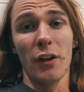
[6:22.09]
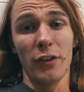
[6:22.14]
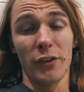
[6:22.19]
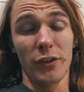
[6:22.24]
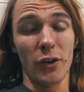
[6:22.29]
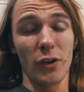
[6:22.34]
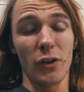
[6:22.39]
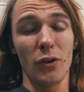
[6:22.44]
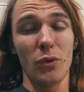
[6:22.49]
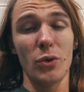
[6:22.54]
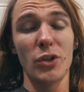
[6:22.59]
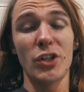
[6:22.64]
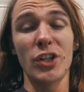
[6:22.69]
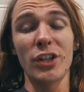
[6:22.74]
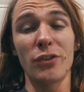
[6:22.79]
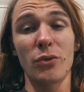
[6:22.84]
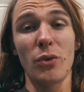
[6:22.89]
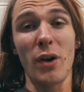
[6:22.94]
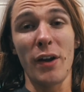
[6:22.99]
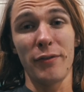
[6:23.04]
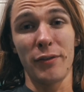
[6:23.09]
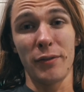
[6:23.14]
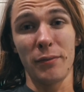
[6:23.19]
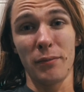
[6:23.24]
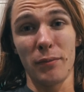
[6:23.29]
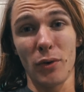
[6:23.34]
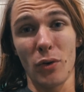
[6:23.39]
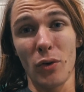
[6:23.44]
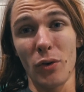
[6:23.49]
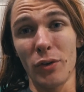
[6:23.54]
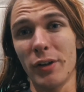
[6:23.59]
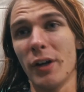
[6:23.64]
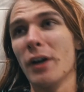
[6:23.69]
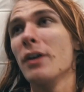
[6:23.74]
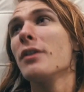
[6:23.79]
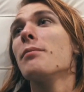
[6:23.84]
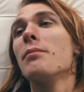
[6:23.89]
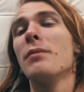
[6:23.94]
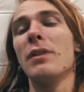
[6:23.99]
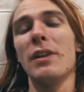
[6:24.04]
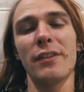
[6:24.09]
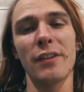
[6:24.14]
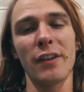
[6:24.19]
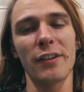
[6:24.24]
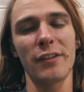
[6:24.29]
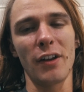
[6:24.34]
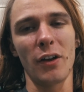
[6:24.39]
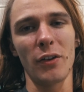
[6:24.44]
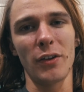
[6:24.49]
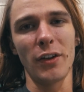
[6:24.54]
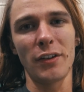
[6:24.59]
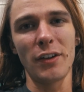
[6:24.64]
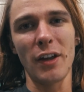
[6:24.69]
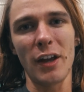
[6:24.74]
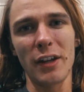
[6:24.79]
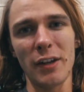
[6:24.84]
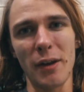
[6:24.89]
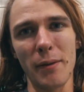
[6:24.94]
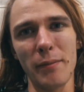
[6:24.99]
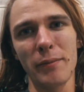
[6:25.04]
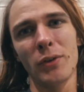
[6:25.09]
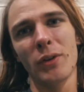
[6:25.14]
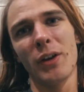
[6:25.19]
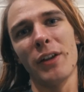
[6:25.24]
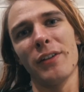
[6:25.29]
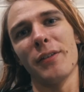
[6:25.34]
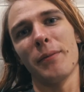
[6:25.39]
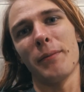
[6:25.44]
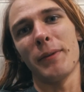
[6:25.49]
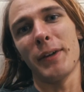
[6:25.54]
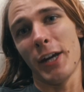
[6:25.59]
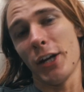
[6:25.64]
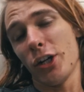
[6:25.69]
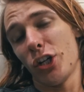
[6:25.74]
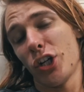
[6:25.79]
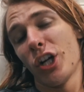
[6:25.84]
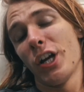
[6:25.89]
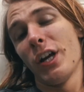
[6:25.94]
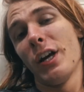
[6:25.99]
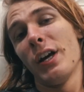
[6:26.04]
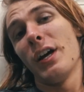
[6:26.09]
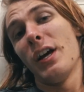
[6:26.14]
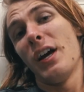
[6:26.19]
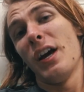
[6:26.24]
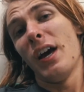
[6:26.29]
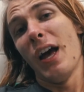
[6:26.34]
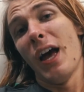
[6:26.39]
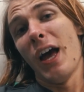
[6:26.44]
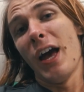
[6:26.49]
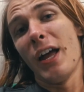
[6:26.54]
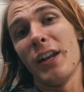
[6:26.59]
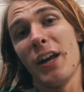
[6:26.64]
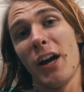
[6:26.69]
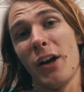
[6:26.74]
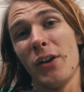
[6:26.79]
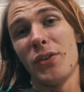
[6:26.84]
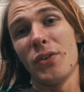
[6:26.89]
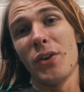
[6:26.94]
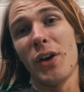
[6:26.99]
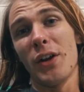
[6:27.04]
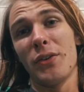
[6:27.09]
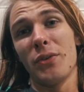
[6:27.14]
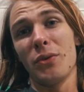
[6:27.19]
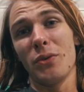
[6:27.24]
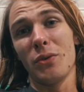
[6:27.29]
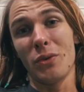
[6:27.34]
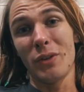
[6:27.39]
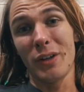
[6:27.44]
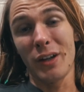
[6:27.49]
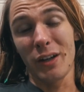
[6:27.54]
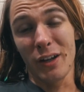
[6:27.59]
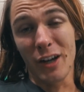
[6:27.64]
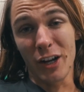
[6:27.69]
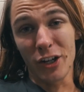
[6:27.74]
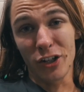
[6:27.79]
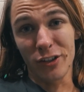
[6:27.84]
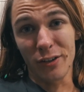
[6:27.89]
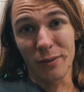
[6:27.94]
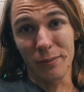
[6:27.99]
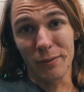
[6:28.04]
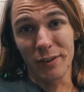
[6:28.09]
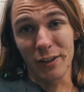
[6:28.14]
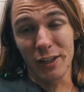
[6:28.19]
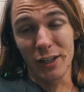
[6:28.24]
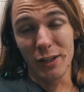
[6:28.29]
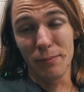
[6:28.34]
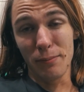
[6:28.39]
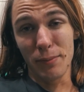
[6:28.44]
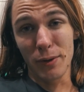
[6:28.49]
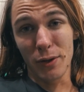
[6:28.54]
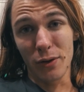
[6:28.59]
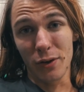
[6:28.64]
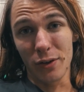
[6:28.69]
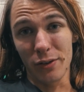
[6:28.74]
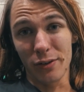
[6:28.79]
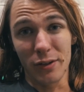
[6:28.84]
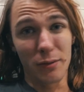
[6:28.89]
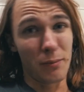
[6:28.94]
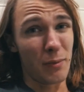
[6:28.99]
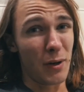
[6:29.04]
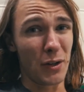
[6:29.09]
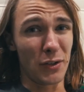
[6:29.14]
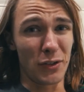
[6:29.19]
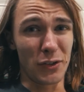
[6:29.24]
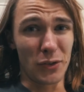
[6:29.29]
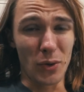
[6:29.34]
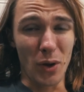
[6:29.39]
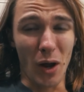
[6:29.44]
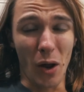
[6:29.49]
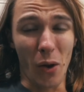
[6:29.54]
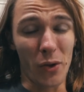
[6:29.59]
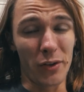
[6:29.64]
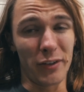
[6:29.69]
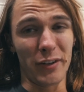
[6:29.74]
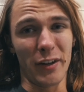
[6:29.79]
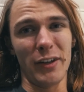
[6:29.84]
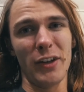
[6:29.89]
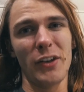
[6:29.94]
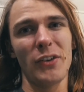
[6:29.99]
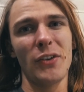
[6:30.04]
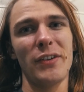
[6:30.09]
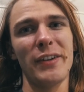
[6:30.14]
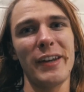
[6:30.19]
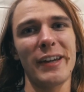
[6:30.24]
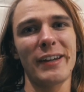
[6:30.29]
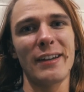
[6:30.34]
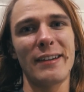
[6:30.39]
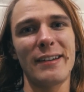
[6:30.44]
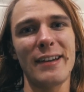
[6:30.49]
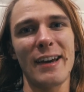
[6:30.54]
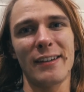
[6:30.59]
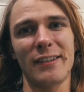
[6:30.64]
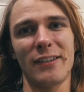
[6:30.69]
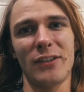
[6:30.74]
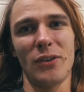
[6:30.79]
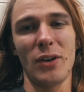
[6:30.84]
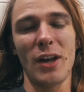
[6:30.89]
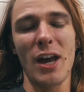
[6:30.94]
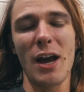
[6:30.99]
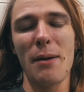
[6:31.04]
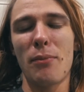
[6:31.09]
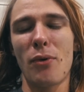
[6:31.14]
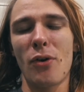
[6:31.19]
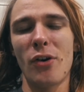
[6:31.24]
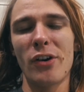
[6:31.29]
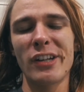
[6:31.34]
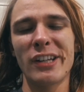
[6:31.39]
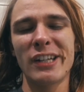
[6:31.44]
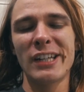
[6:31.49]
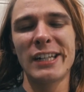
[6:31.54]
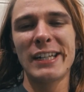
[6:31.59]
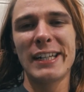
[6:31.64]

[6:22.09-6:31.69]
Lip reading: So we just arrived in Bogota. Lisa's out at the ATM to get some cash, and I'll try to catch some sleep because in about 2 hours I need to take the taxi to the airport,